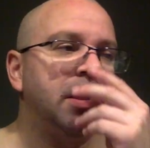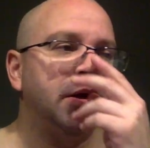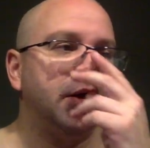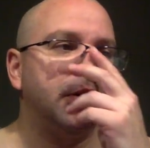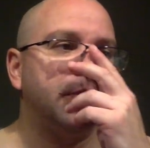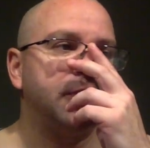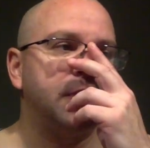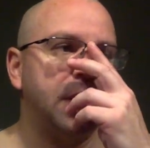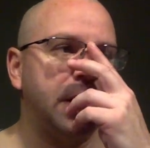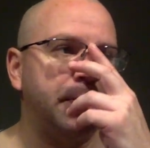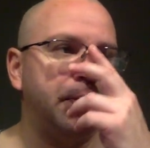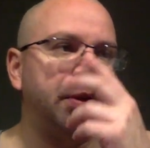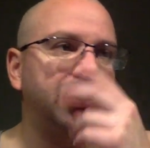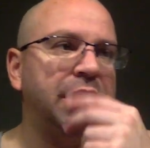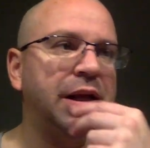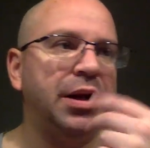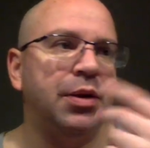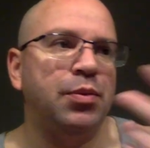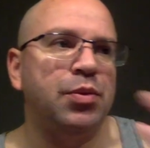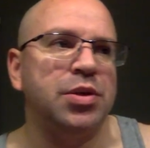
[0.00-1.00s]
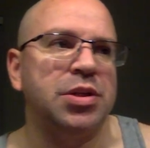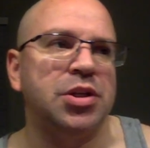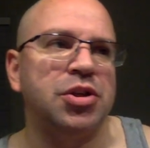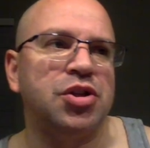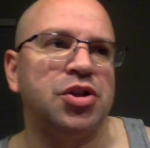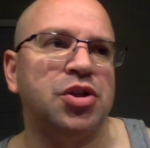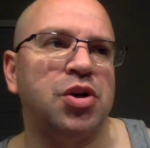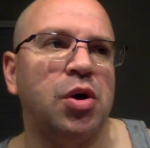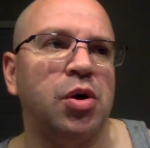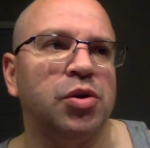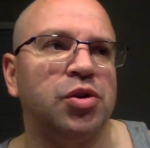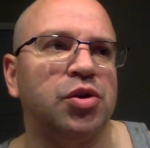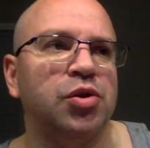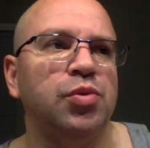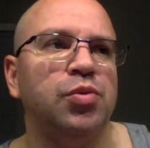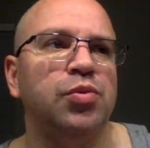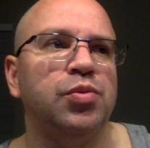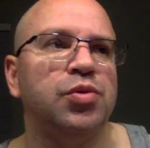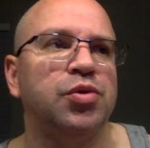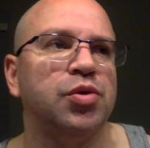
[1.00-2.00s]
You know what I'm saying? But and it wasn't just
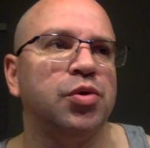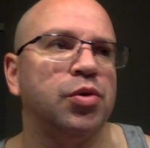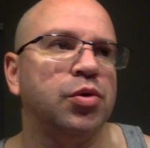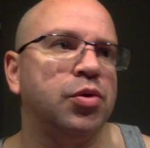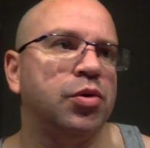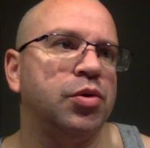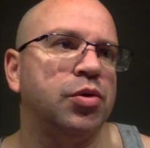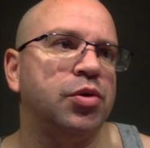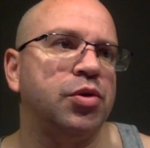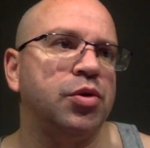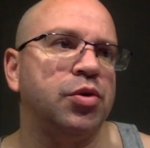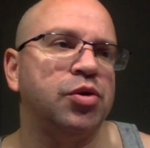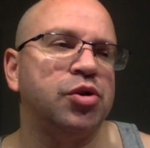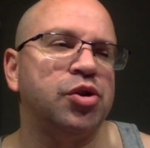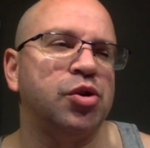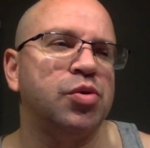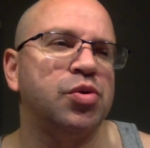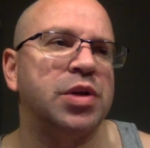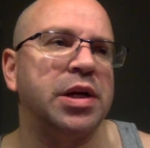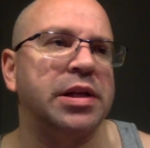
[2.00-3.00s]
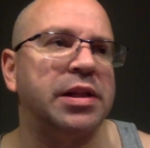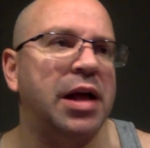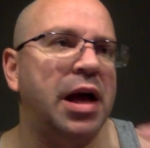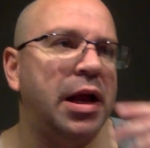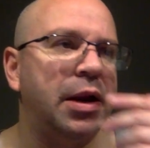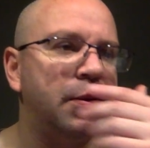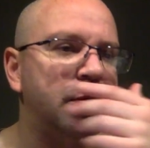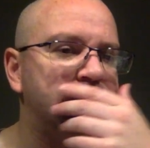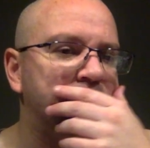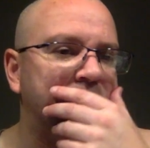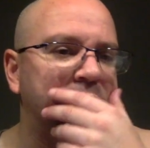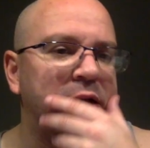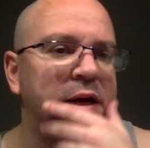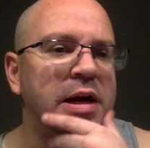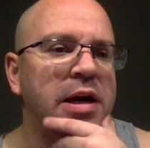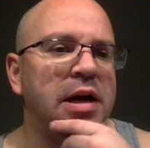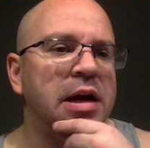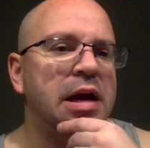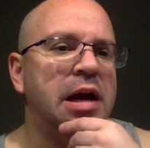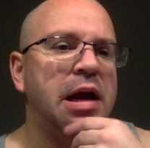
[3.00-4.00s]
cartoons or, or your shows like that. It was like
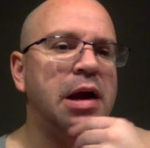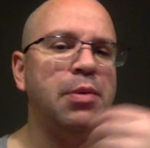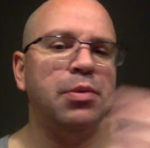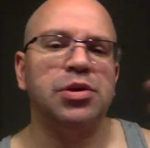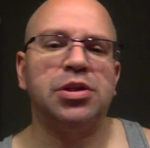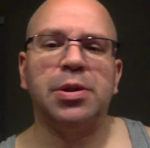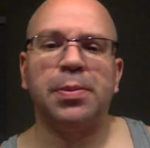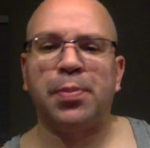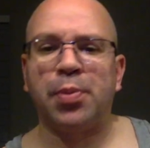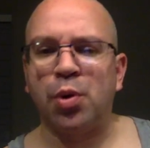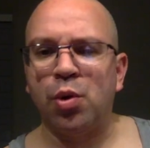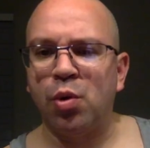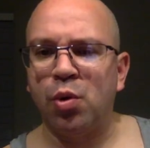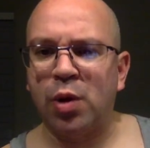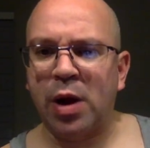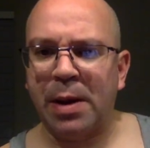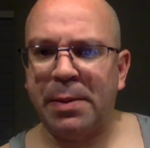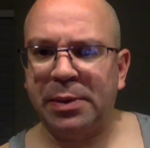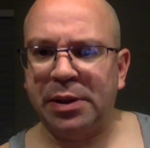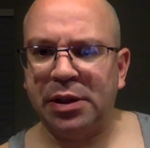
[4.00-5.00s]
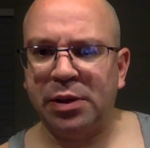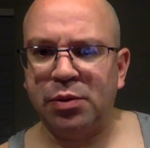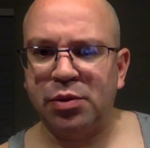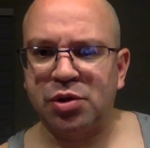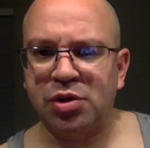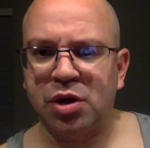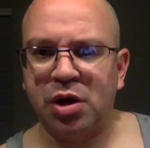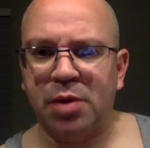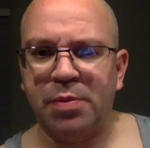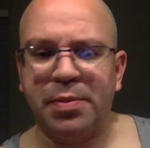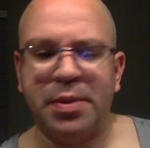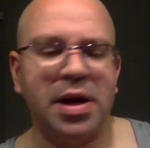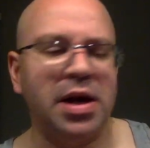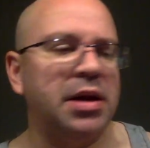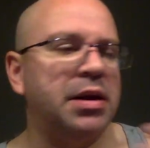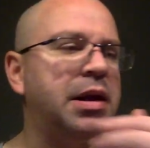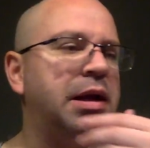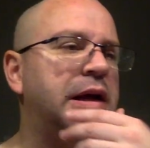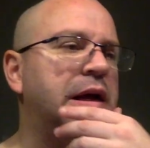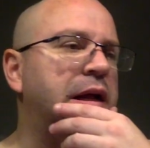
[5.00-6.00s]
it was the programming that was on,
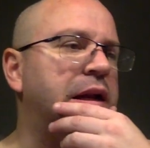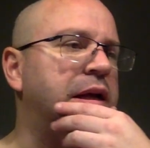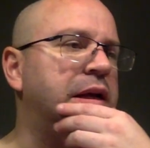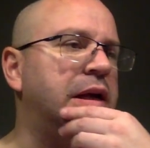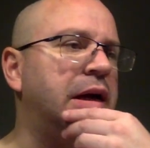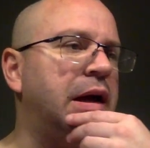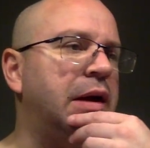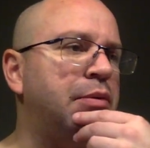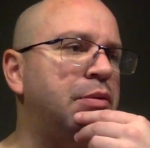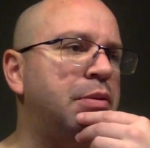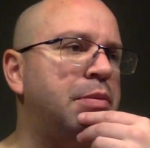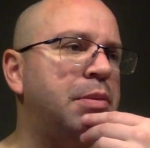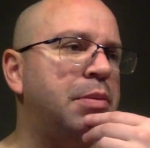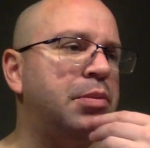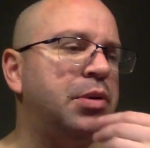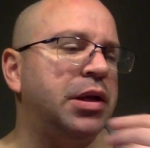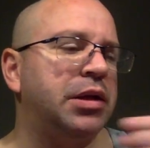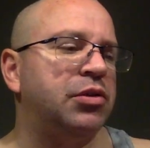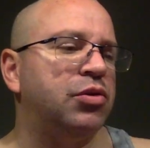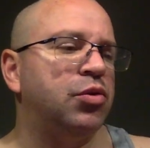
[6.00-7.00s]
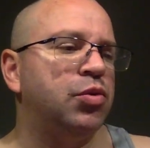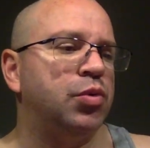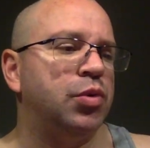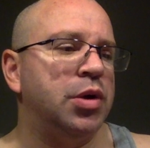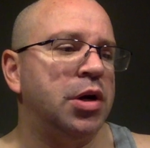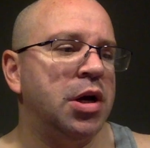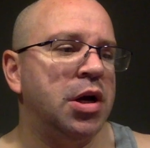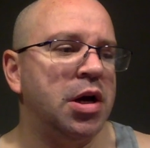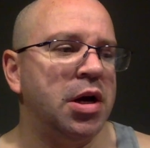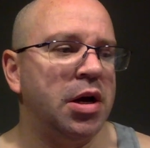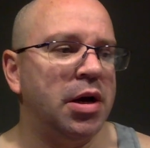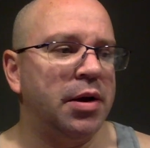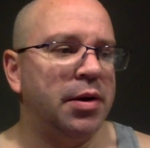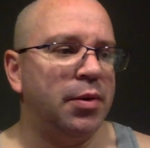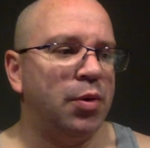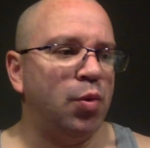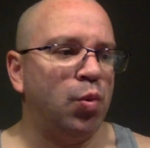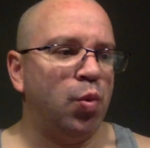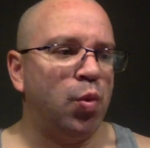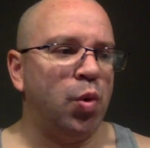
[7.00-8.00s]
man. Like I like I remember like dude,
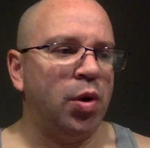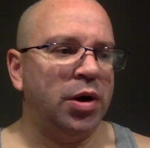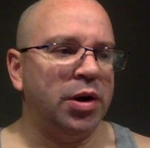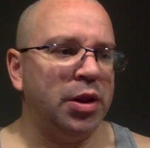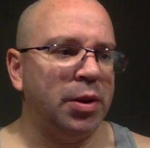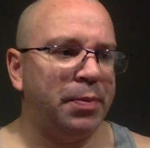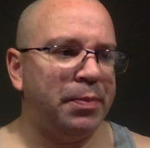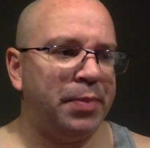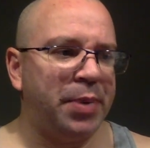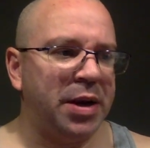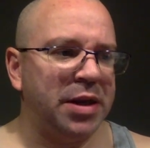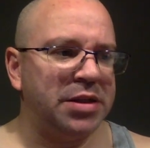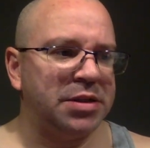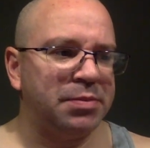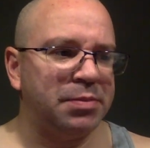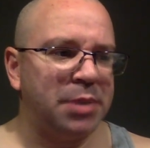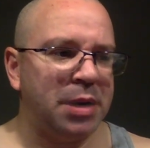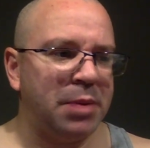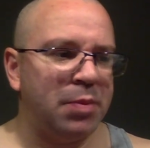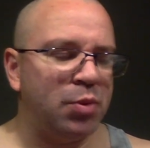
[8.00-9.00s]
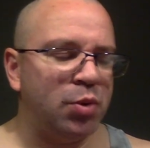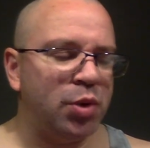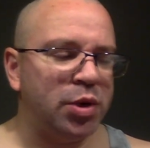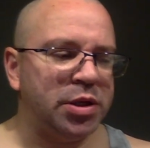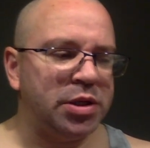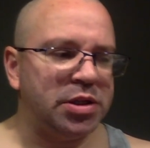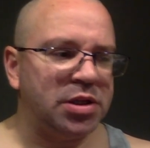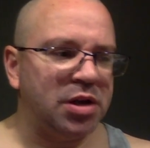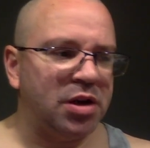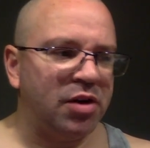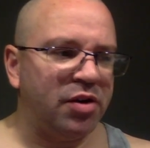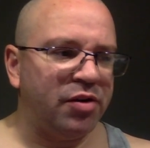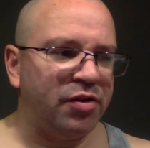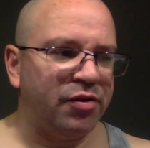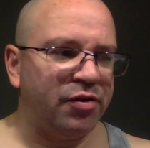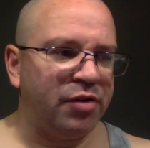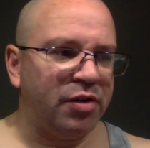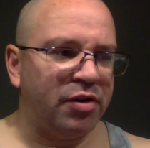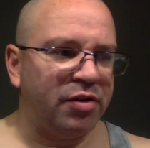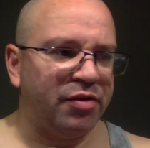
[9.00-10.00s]
one of the best memories
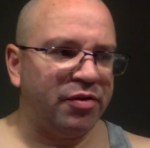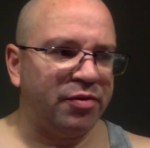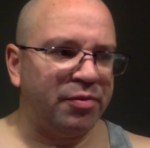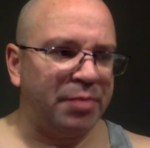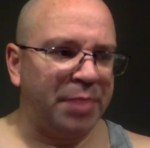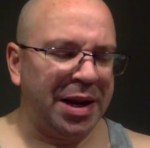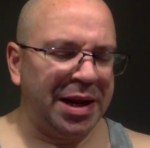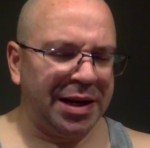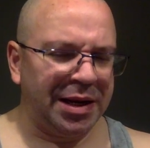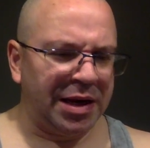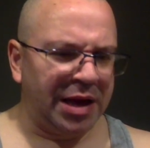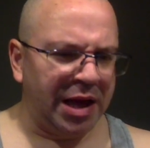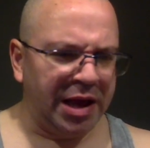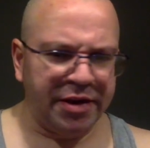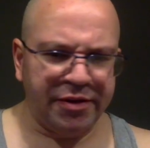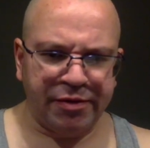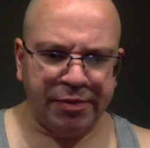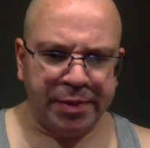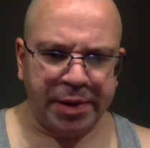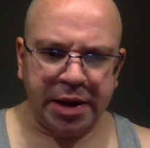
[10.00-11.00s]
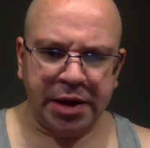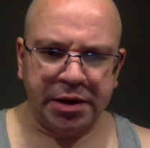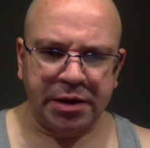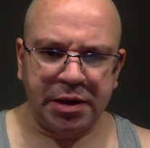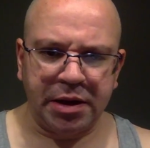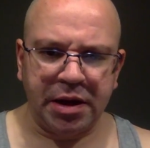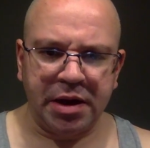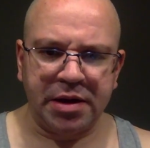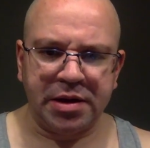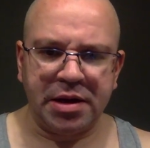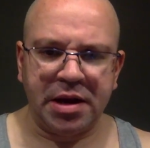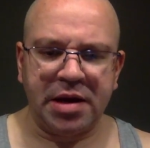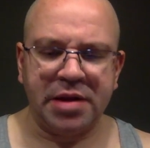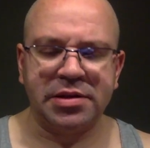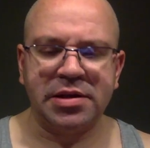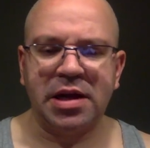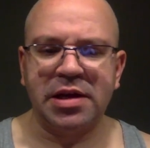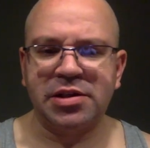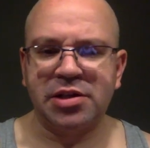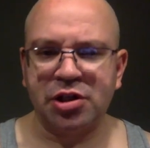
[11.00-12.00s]
of of my life, man,
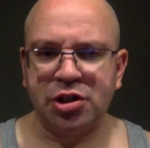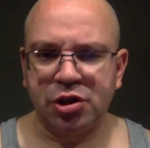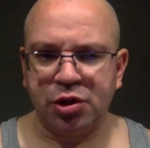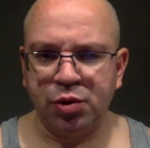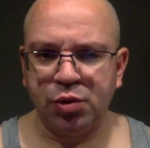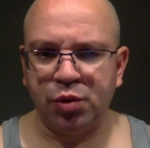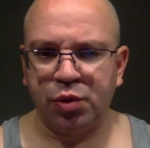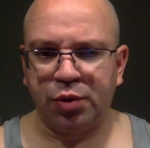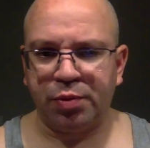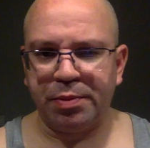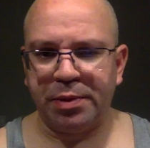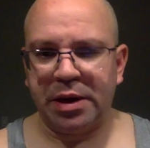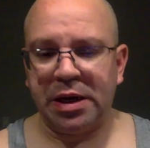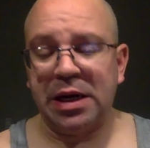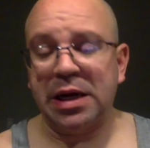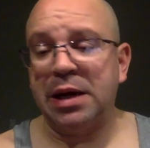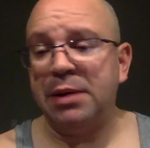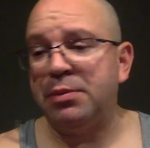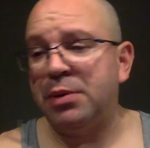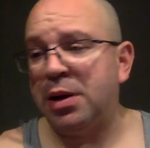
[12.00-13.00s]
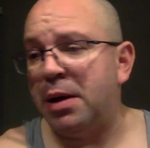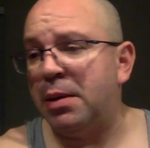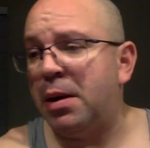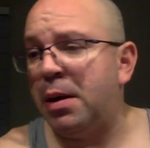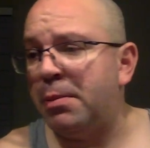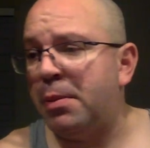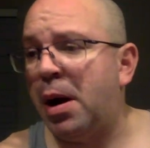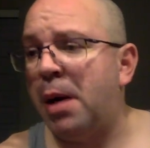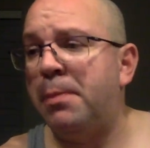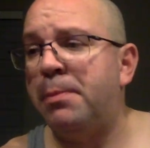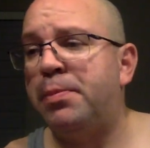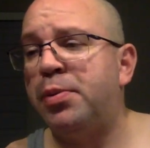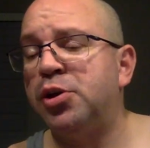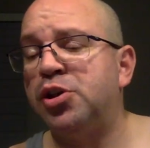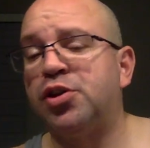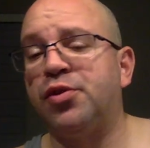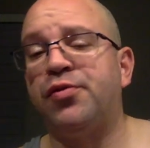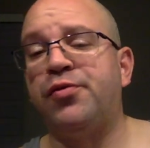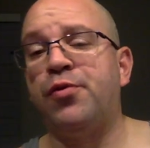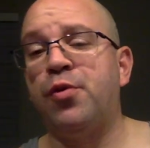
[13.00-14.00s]
as as a youth, man. Like I'm I'm, I'm
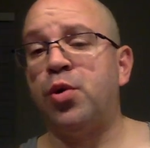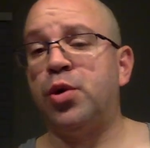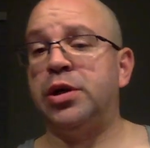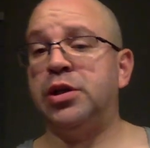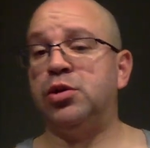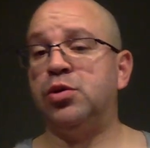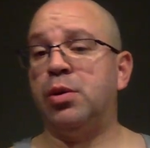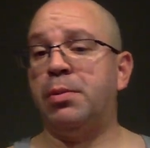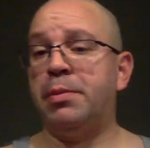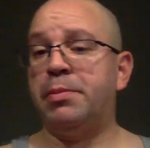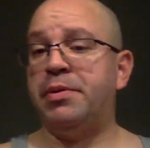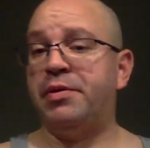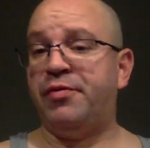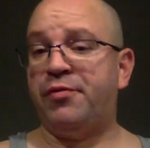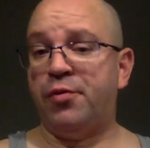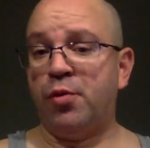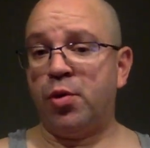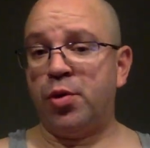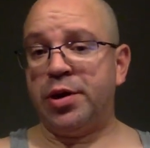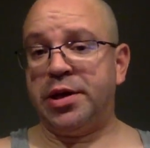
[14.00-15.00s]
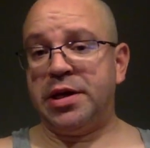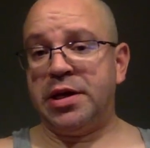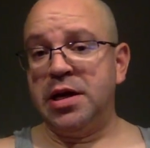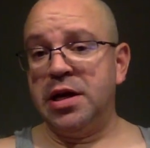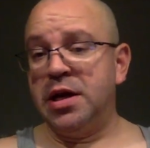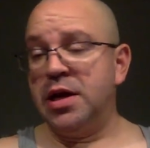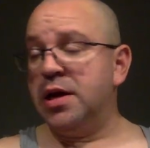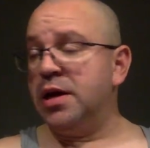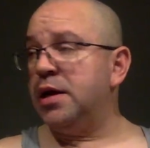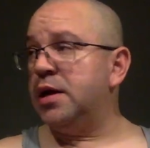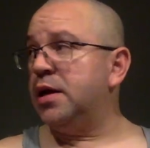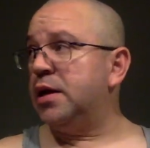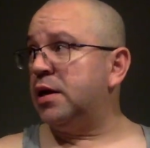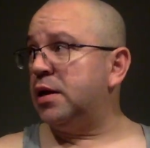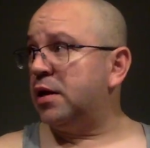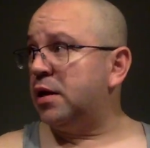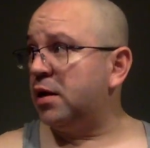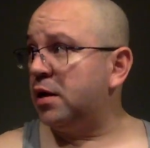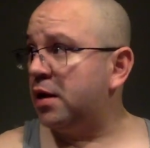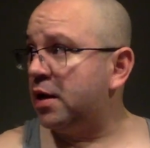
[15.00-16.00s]
pushing 40, dude. I'm going to be 40 in
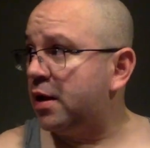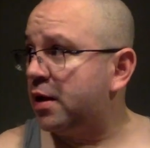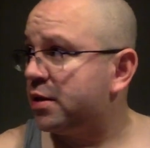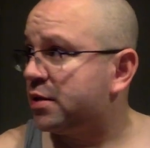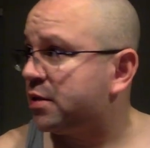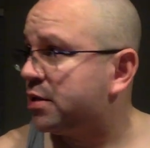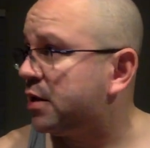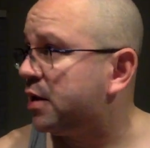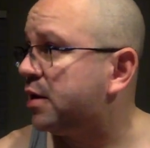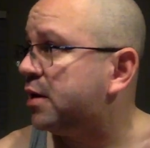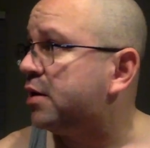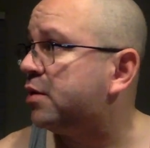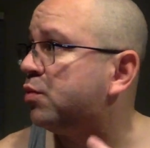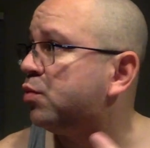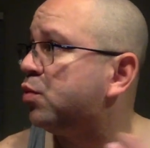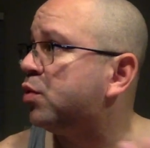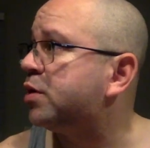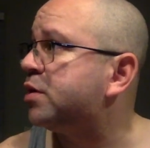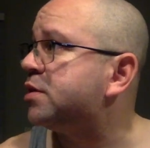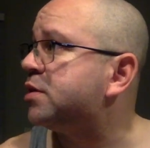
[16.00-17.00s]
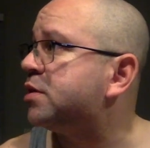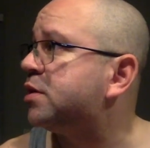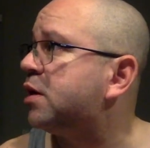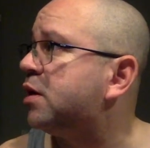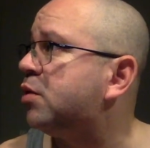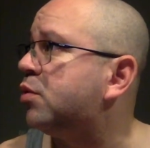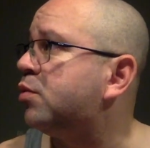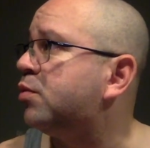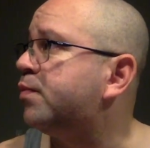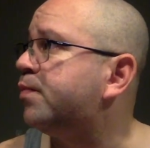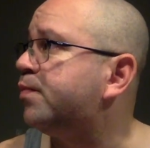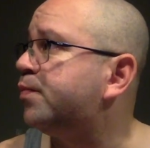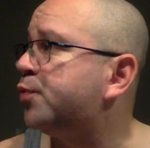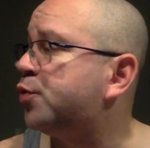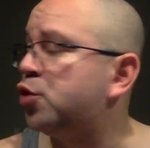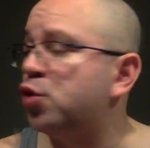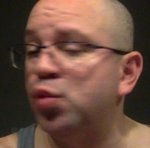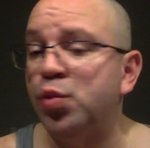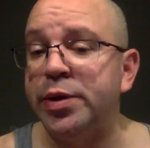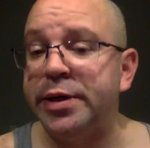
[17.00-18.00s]
less than what is it now?
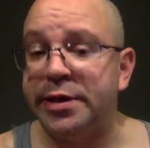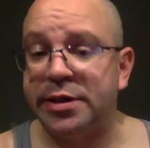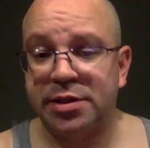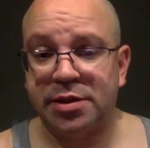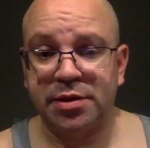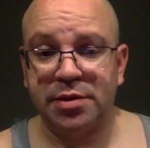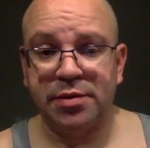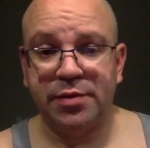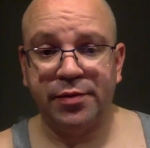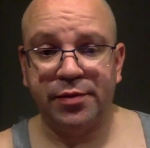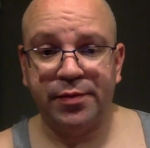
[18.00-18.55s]
2 weeks.